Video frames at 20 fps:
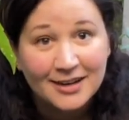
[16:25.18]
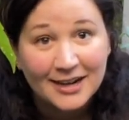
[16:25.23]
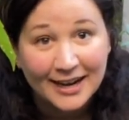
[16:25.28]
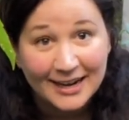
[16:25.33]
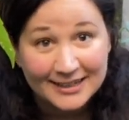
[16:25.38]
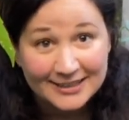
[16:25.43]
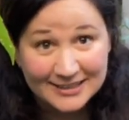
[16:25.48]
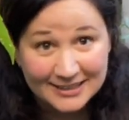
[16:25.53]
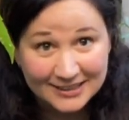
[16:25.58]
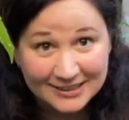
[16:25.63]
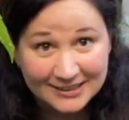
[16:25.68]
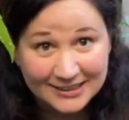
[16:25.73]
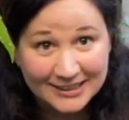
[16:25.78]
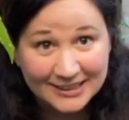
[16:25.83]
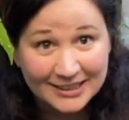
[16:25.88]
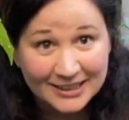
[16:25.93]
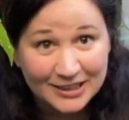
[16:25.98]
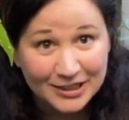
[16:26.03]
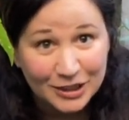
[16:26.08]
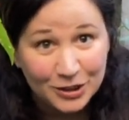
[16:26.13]

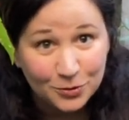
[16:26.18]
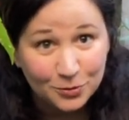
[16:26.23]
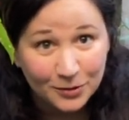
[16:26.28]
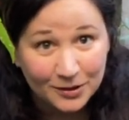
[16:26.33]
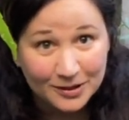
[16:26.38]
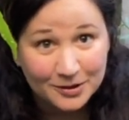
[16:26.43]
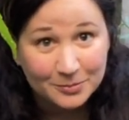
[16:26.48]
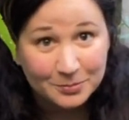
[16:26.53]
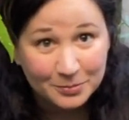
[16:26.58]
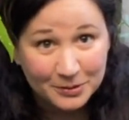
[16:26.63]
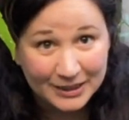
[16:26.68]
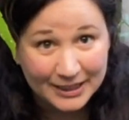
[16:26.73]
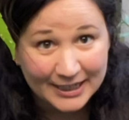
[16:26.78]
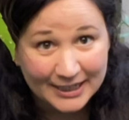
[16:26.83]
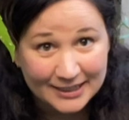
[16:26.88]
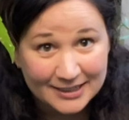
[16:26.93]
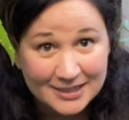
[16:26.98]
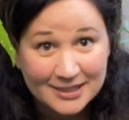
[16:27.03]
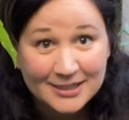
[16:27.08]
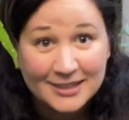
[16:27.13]
Ideally, you want to
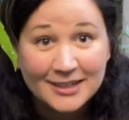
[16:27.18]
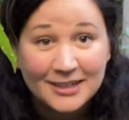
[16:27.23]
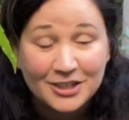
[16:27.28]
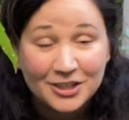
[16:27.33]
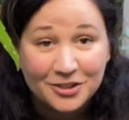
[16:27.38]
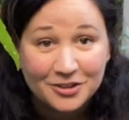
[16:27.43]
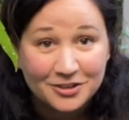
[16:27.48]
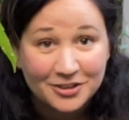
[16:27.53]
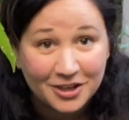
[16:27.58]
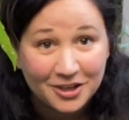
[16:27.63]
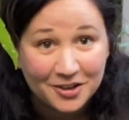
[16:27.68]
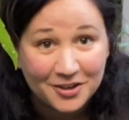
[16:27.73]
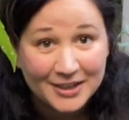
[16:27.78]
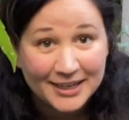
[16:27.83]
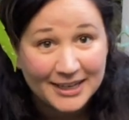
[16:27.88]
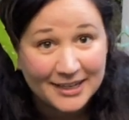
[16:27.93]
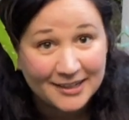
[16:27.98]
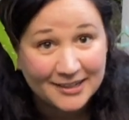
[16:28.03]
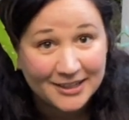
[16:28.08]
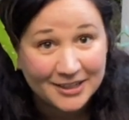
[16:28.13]
plant your
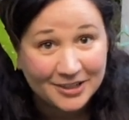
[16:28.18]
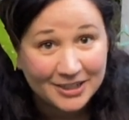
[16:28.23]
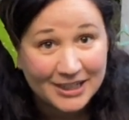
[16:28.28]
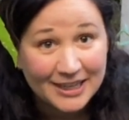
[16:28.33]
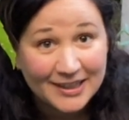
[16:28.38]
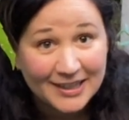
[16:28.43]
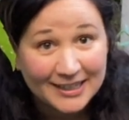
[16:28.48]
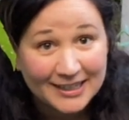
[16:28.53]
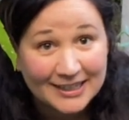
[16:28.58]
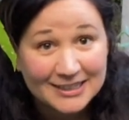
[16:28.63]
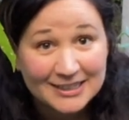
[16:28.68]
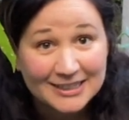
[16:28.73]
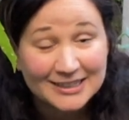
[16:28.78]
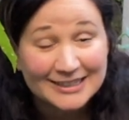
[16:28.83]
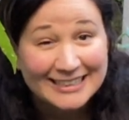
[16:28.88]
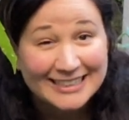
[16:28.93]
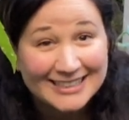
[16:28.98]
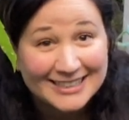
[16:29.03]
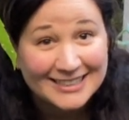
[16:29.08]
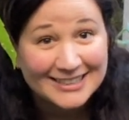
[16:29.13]
garlic in an area that gets at
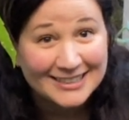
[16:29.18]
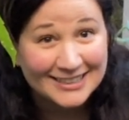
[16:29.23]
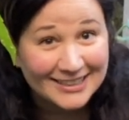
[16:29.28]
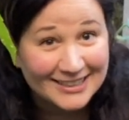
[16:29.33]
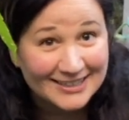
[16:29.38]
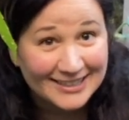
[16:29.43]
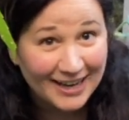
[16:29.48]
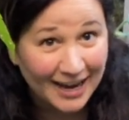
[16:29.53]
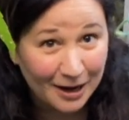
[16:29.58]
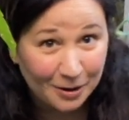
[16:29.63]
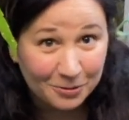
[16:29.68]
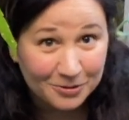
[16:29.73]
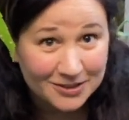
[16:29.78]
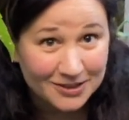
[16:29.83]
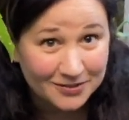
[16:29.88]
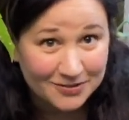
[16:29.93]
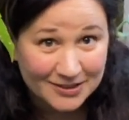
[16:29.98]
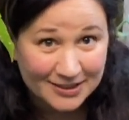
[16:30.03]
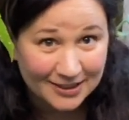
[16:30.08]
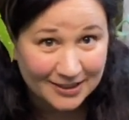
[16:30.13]
least 6
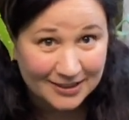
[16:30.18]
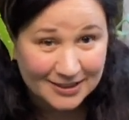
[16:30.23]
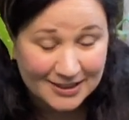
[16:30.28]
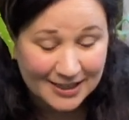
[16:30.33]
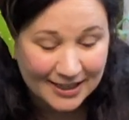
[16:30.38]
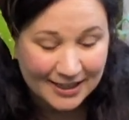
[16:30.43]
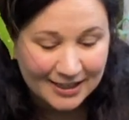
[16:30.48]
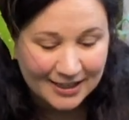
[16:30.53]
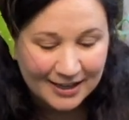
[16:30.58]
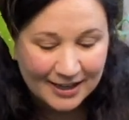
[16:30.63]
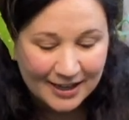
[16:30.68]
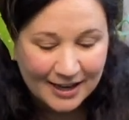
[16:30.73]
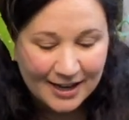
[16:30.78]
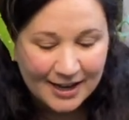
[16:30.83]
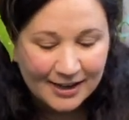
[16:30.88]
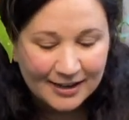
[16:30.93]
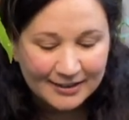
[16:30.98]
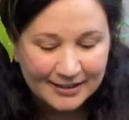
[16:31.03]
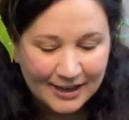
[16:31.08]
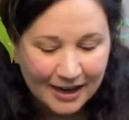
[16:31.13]
hours of sun a day.
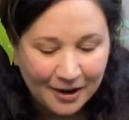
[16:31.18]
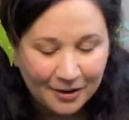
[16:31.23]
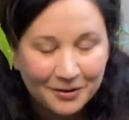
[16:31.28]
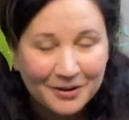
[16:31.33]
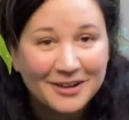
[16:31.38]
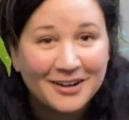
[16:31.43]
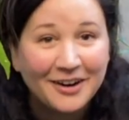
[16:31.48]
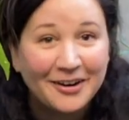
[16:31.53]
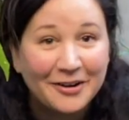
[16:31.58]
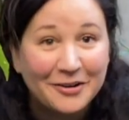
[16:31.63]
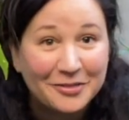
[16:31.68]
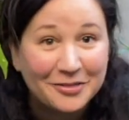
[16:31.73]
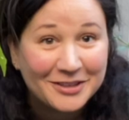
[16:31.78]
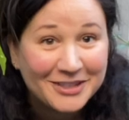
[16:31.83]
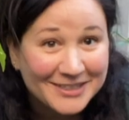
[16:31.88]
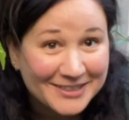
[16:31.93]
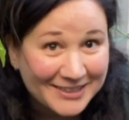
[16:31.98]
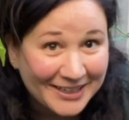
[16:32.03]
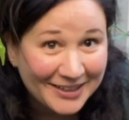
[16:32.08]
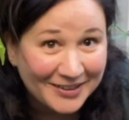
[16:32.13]
Now, on
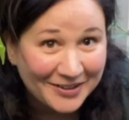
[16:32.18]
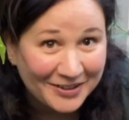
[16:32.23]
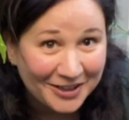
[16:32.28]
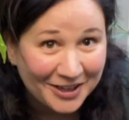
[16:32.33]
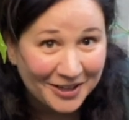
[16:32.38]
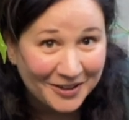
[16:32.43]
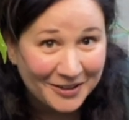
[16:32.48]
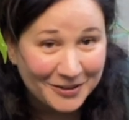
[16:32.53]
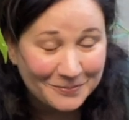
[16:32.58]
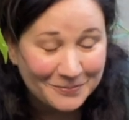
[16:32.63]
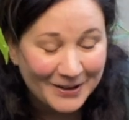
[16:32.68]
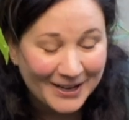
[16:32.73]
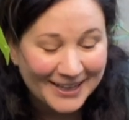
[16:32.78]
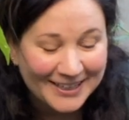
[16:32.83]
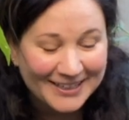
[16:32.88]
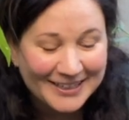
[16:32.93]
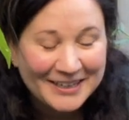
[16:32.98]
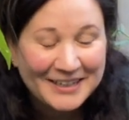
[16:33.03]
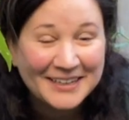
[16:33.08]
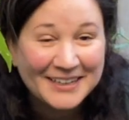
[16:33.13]
this side of the garlic
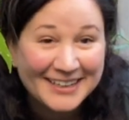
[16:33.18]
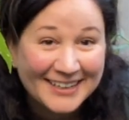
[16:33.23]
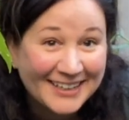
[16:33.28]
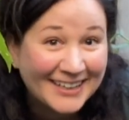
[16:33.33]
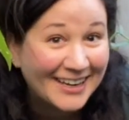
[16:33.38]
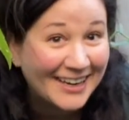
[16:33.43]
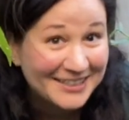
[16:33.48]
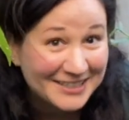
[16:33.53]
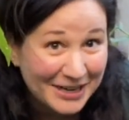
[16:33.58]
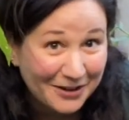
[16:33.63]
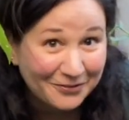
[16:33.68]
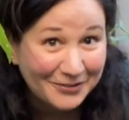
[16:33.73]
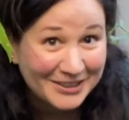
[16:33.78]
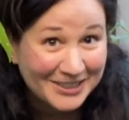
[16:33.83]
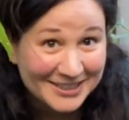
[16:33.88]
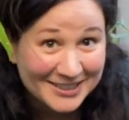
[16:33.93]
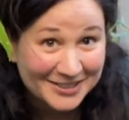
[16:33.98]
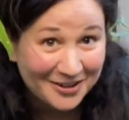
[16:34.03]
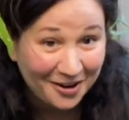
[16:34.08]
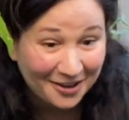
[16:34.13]
bed, it definitely
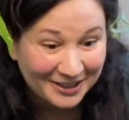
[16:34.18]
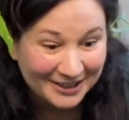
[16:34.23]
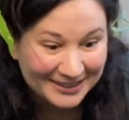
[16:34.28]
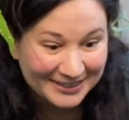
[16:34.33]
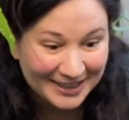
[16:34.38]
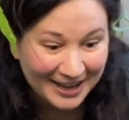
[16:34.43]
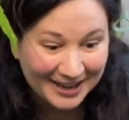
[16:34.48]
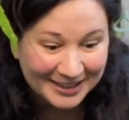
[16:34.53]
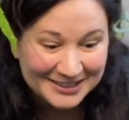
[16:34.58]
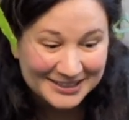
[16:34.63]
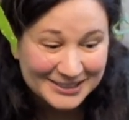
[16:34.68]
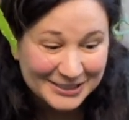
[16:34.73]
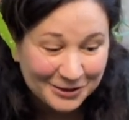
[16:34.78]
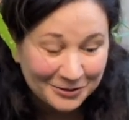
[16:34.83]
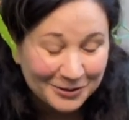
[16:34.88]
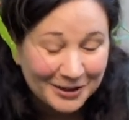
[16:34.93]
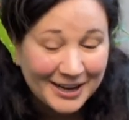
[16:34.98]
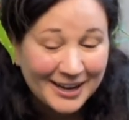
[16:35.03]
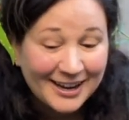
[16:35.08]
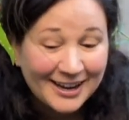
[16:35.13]
does not get that. So